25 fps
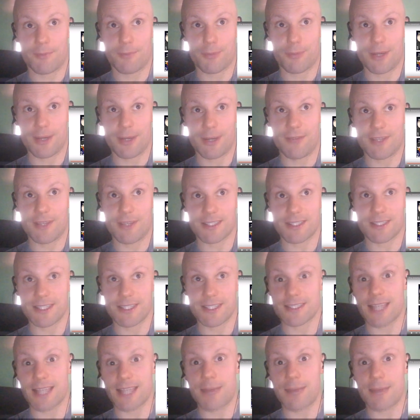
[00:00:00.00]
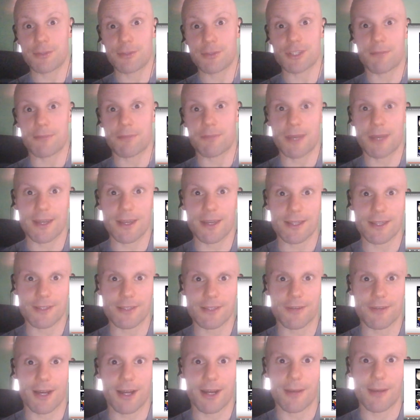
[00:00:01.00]
previously established opinions
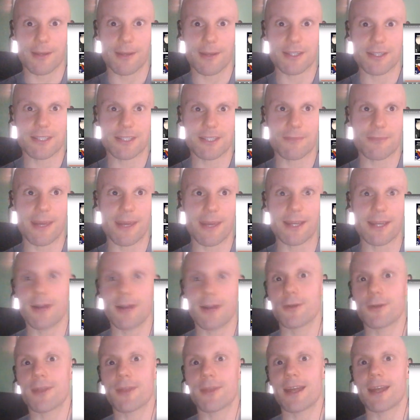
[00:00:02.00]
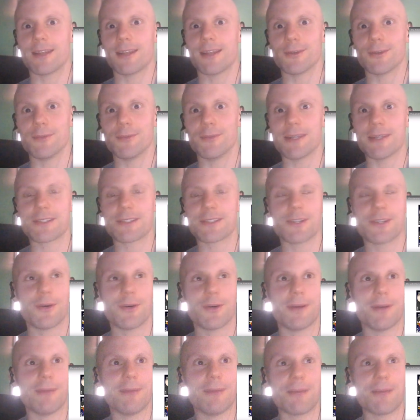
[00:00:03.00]
of communists may color that a little bit.
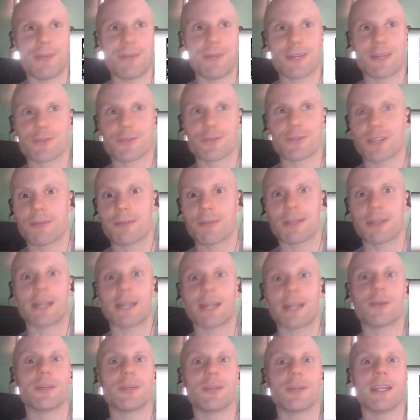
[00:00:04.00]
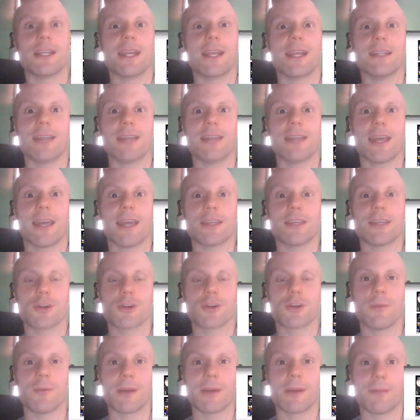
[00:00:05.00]
So it might be interesting, but I don't need any tanky
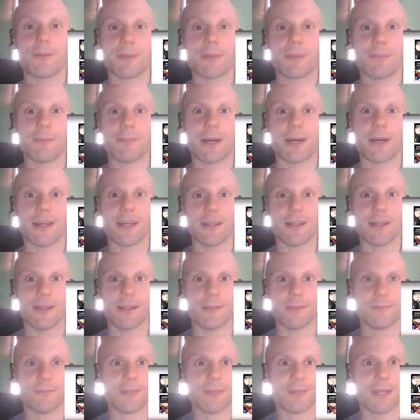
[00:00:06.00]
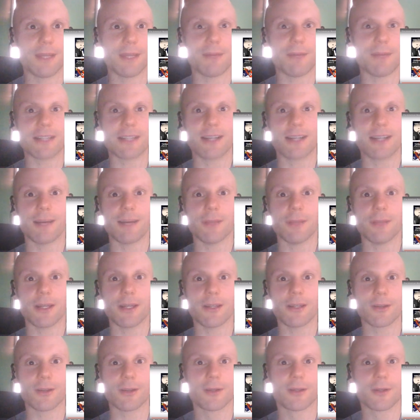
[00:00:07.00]
showman up in my timeline
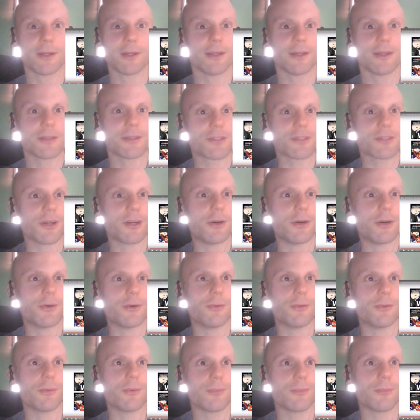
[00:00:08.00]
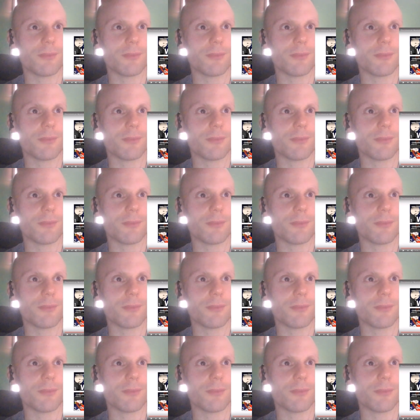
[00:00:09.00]
here. So